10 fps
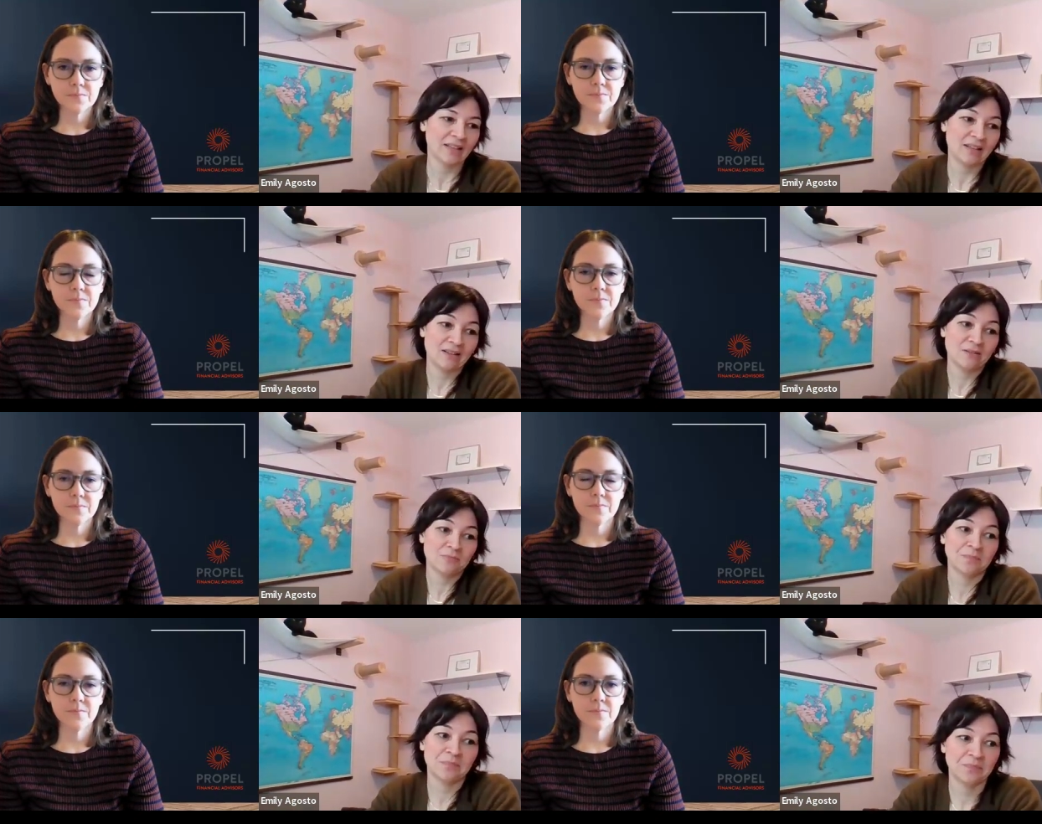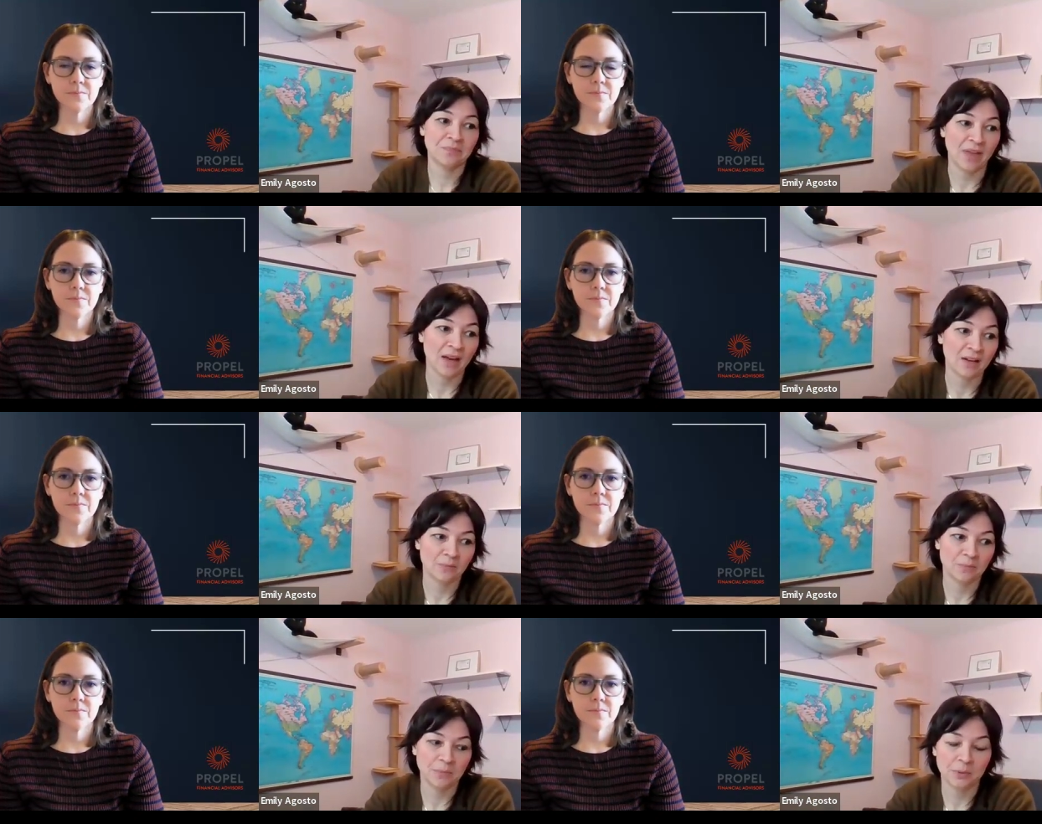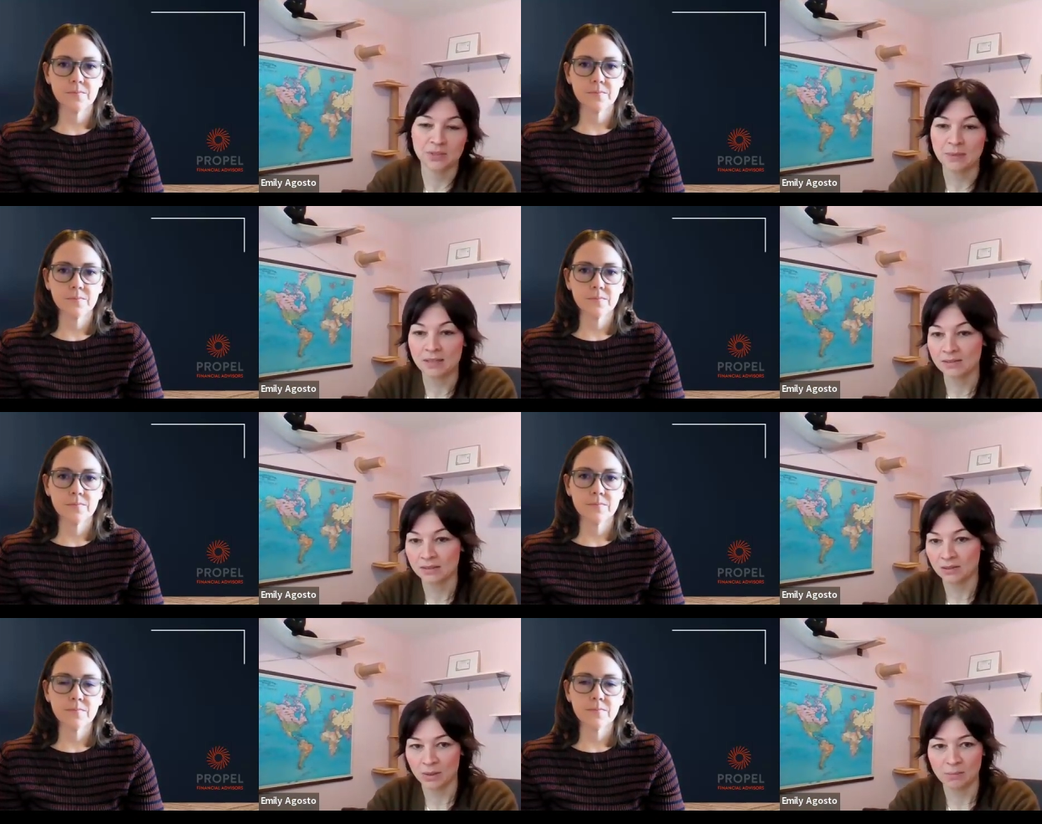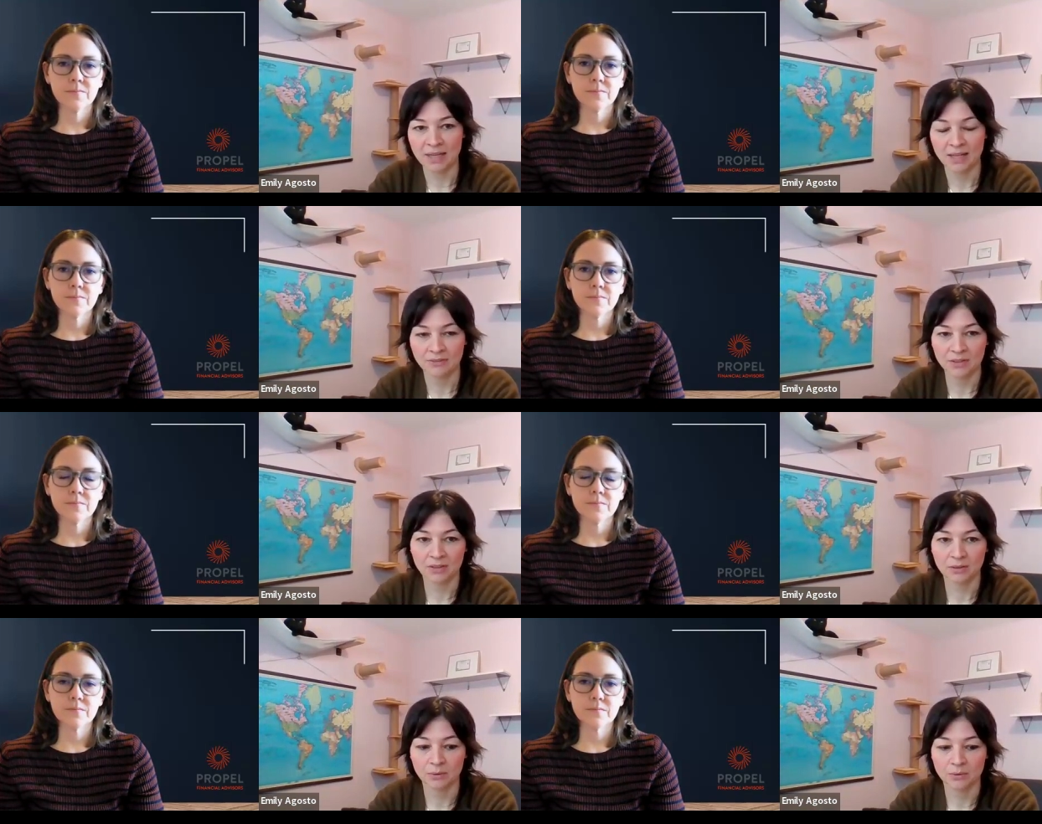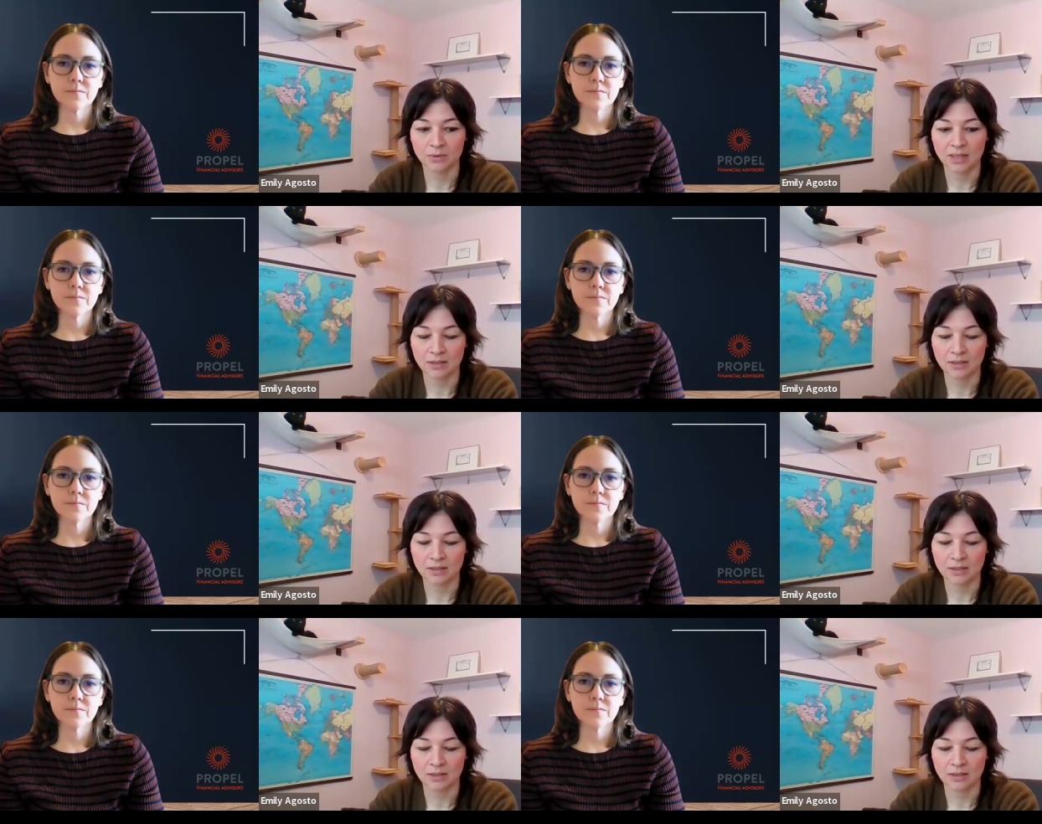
Speaker 1: then that poor spouse, you know, it might have to go,